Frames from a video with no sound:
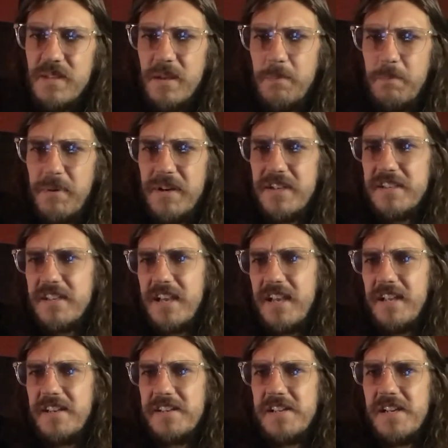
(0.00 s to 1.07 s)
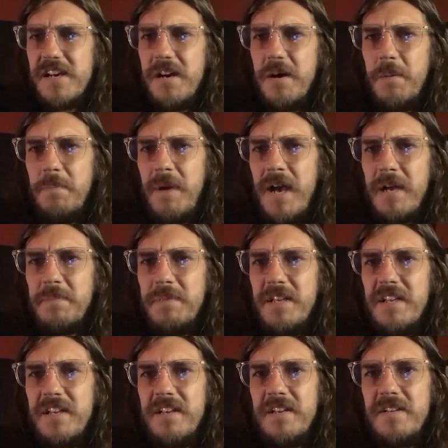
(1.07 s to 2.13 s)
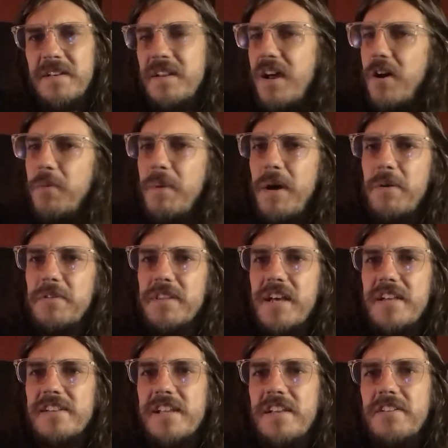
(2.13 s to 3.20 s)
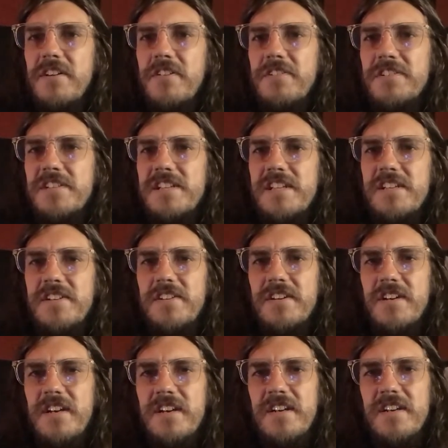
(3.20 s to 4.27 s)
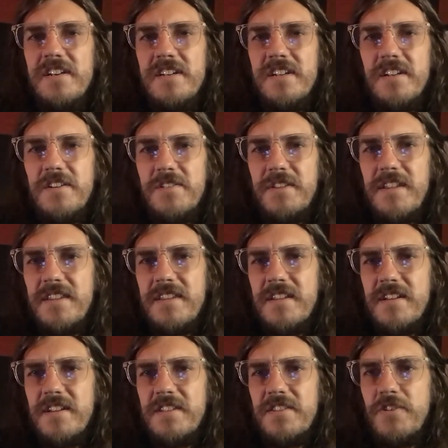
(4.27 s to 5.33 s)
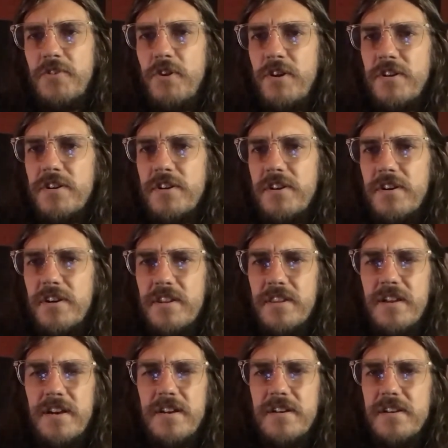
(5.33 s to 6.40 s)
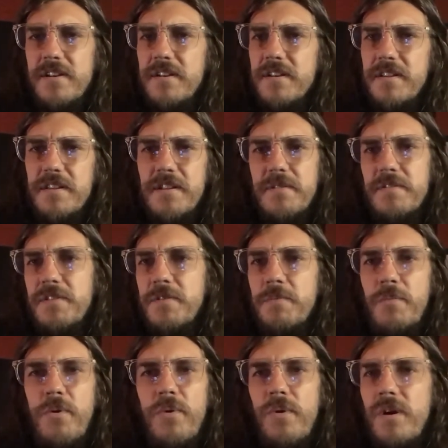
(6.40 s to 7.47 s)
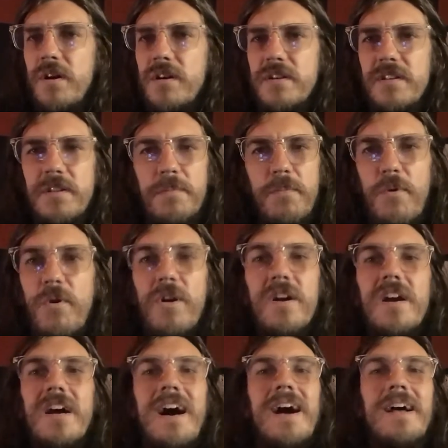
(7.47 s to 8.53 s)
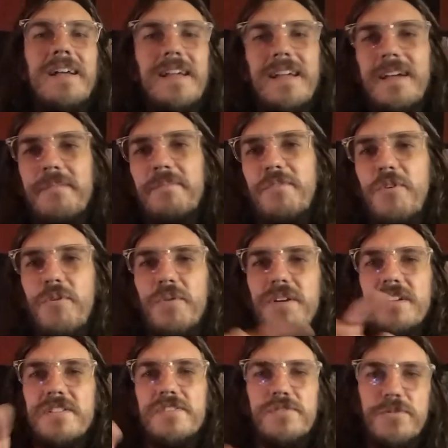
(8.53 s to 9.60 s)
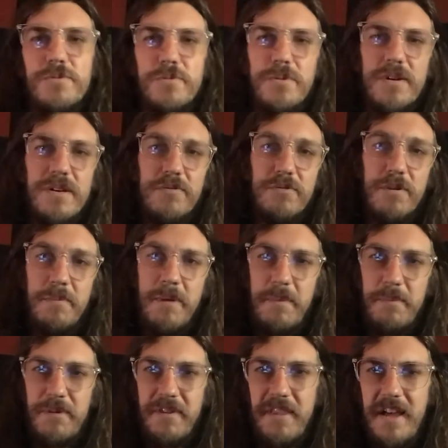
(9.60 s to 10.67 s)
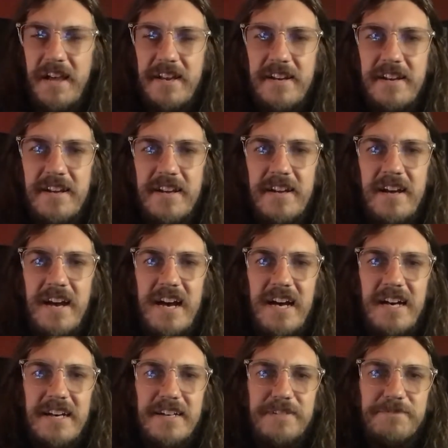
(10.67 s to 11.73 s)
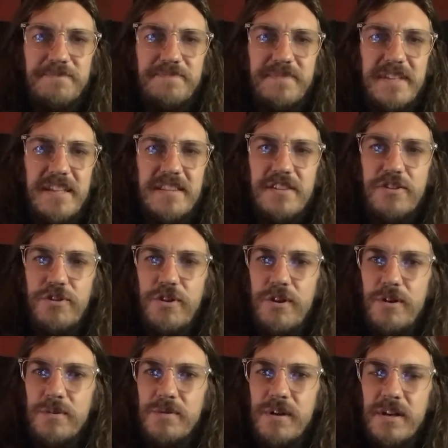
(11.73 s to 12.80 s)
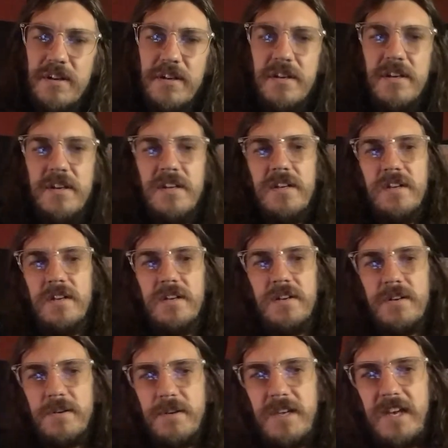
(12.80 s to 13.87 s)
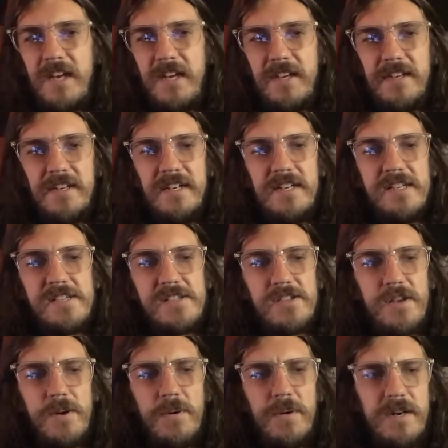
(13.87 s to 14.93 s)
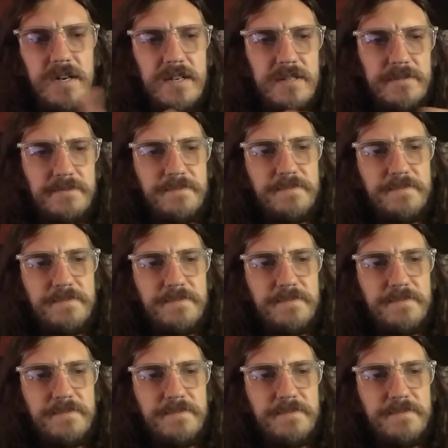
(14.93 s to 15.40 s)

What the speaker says: Back me and help out with that $10 tier. You know, then the longer you're in there, the more I am going to remember that in the long run. Okay, so